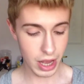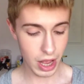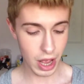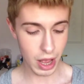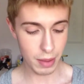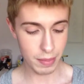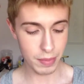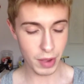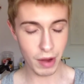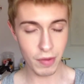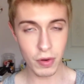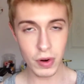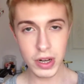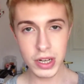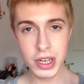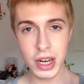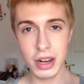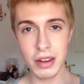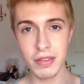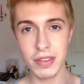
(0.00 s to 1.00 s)
I've already
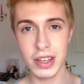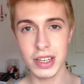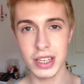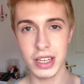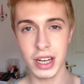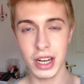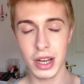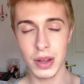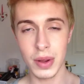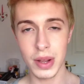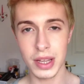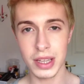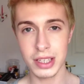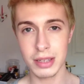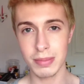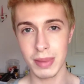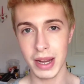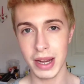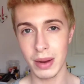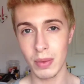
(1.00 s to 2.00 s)
done a video
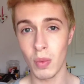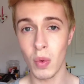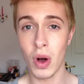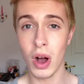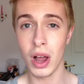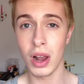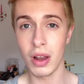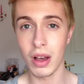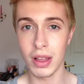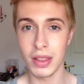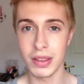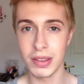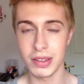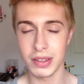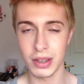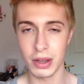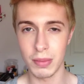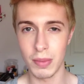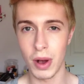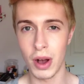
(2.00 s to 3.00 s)
explaining why I like this
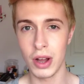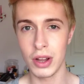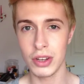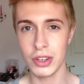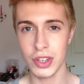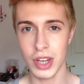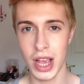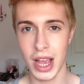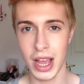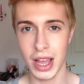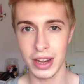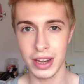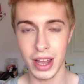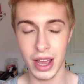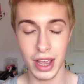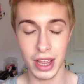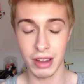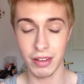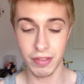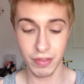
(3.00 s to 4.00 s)
so much and
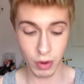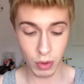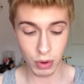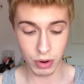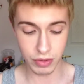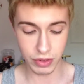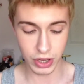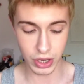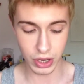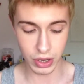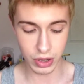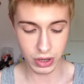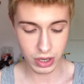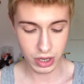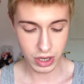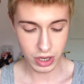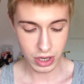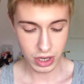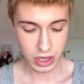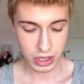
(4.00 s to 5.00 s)
a full review,
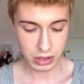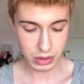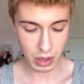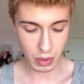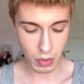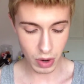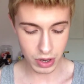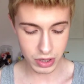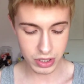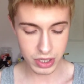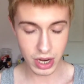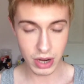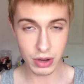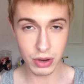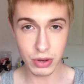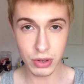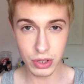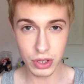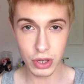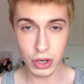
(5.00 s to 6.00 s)
so I won't tell
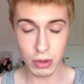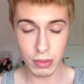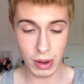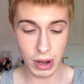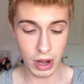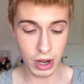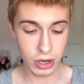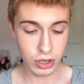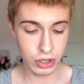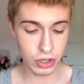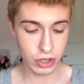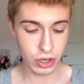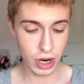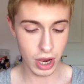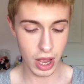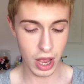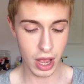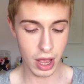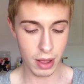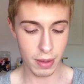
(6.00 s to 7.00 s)
you too much,
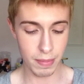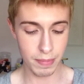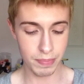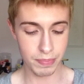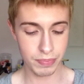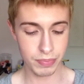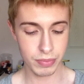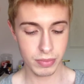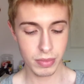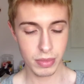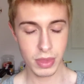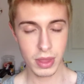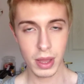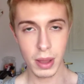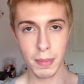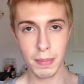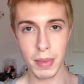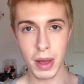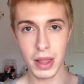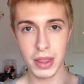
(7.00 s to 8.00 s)

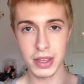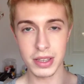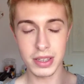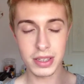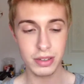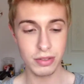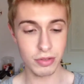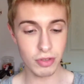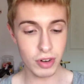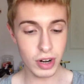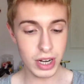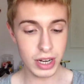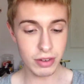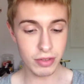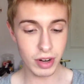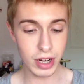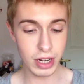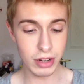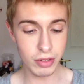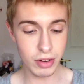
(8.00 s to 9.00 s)
but this is a
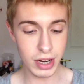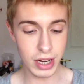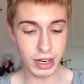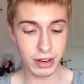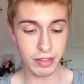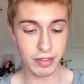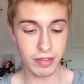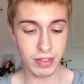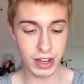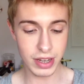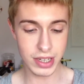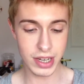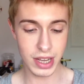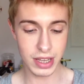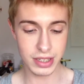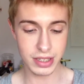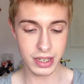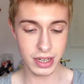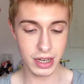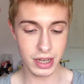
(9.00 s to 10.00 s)
really
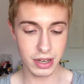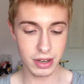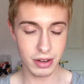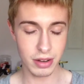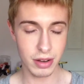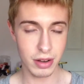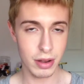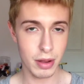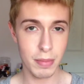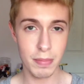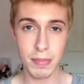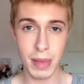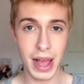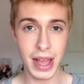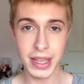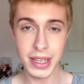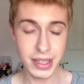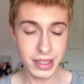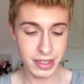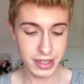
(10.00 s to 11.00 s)
fantastic
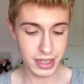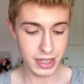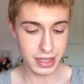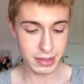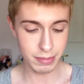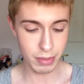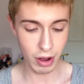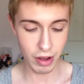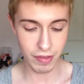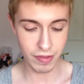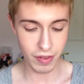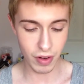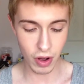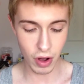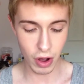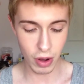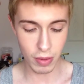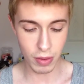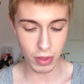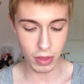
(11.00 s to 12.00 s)
base. It's by
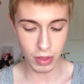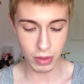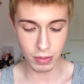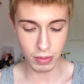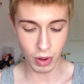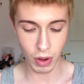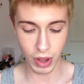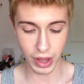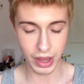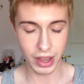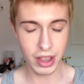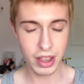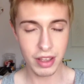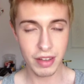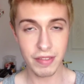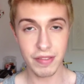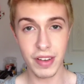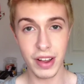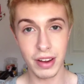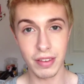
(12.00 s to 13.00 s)
far my
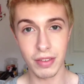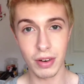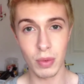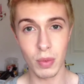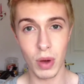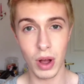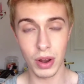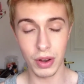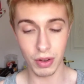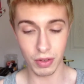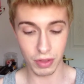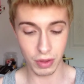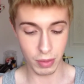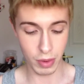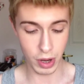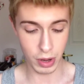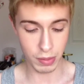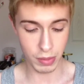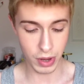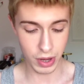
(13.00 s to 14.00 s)
favourite one of the
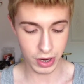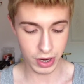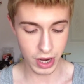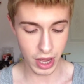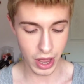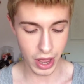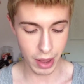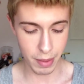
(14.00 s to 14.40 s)
moment.